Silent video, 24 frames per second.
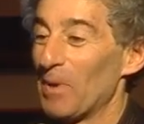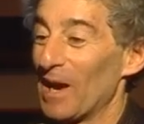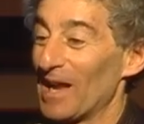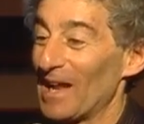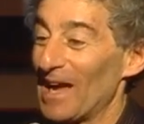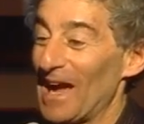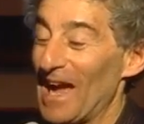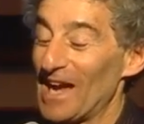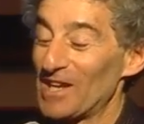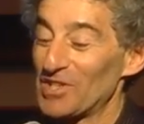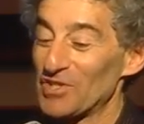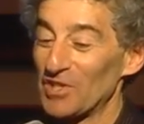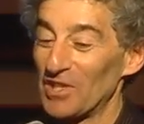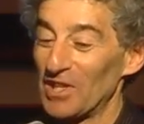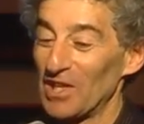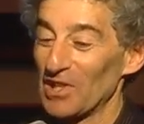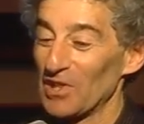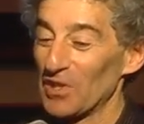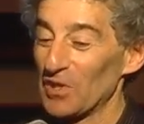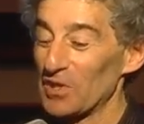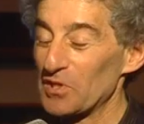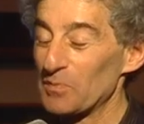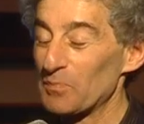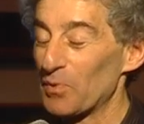but actually, it
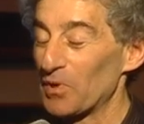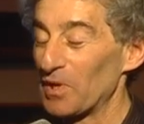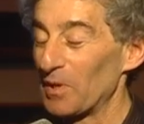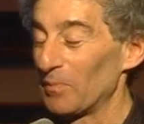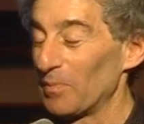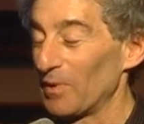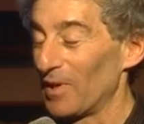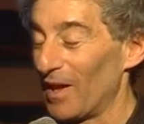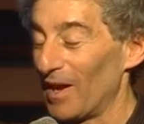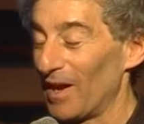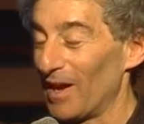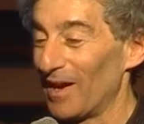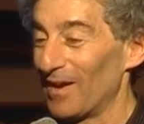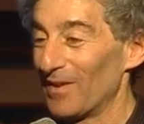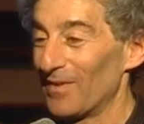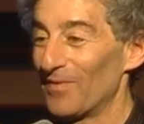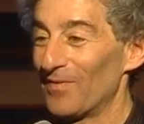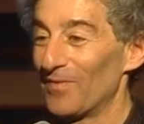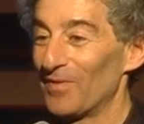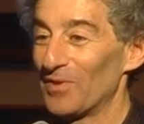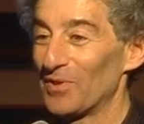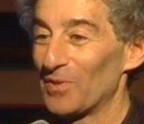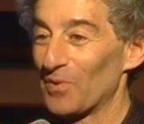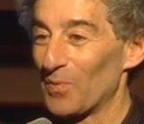looks pretty blah
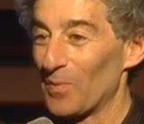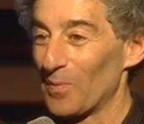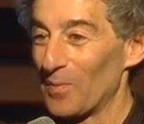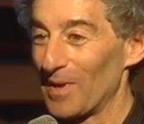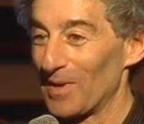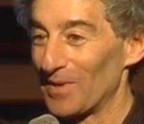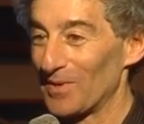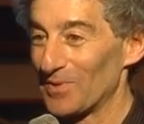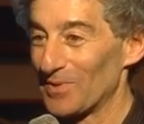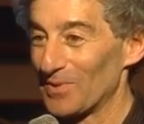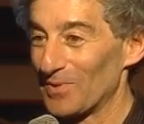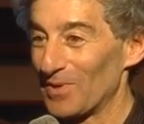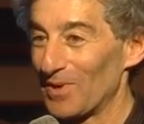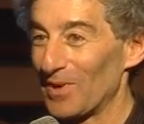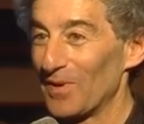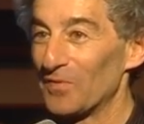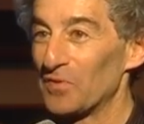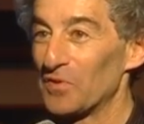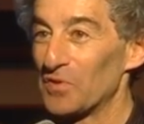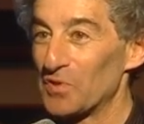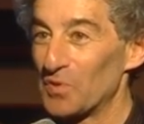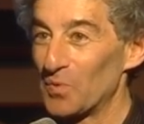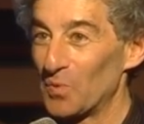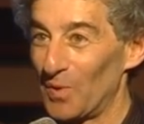for the remainder
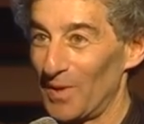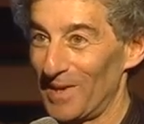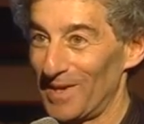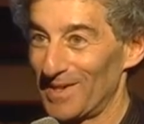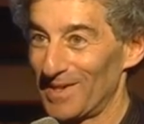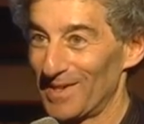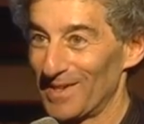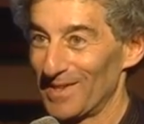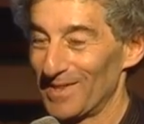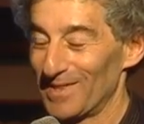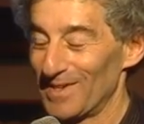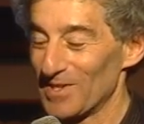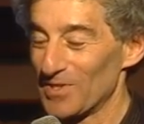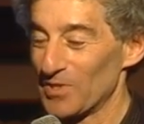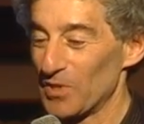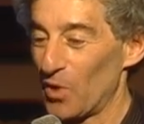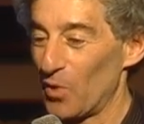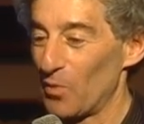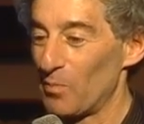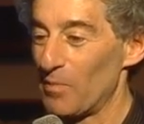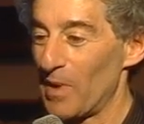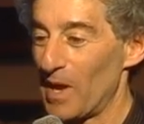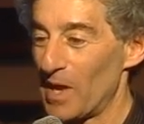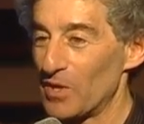of this week. There's
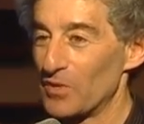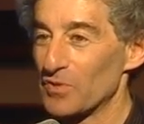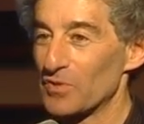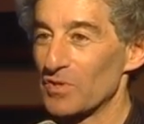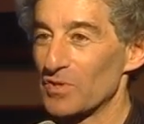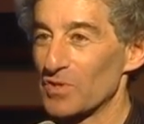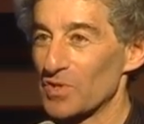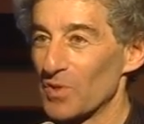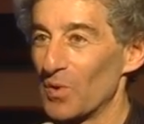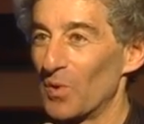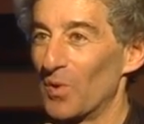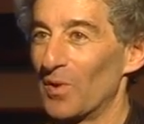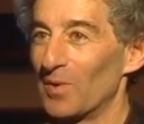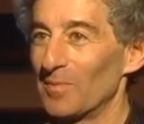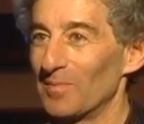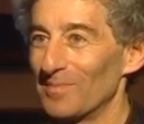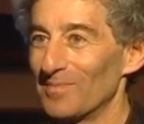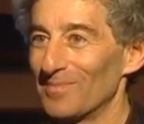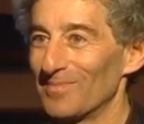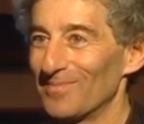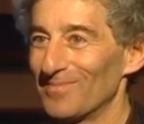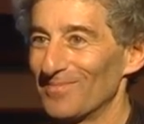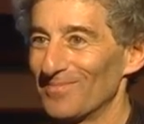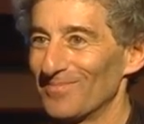no major storm
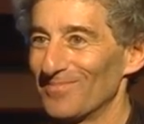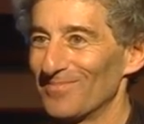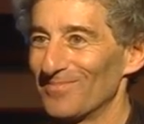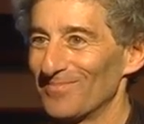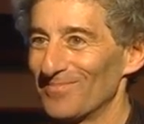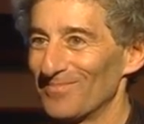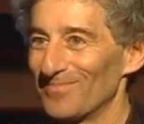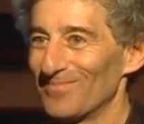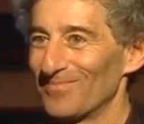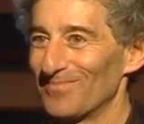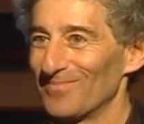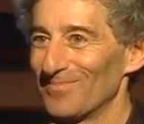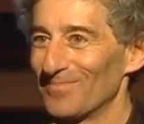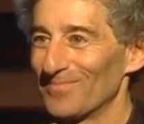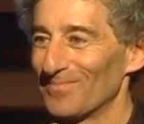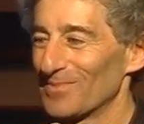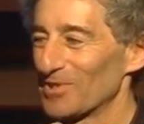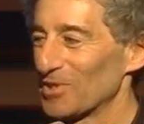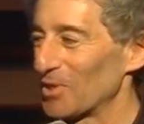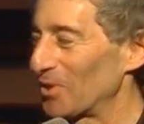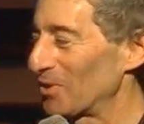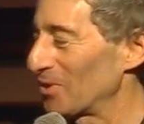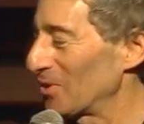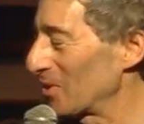
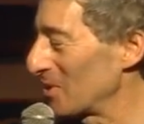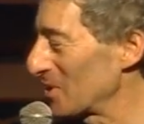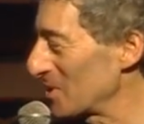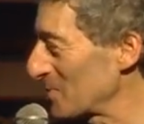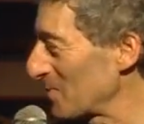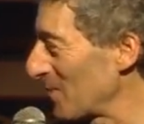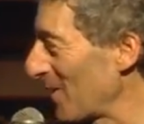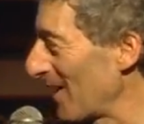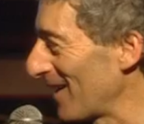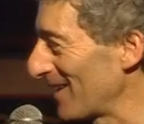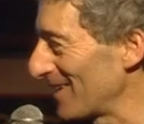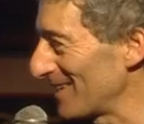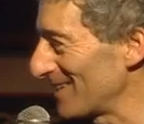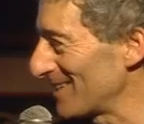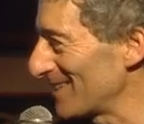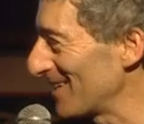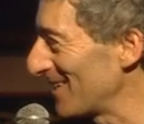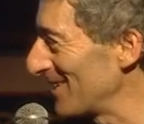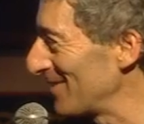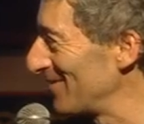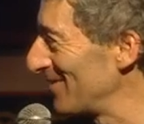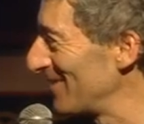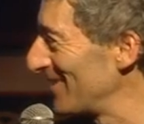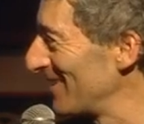so you can go to spa
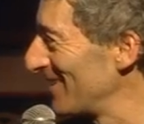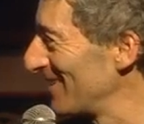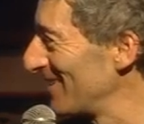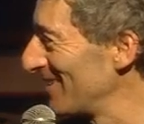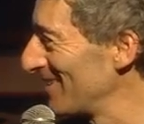anytime.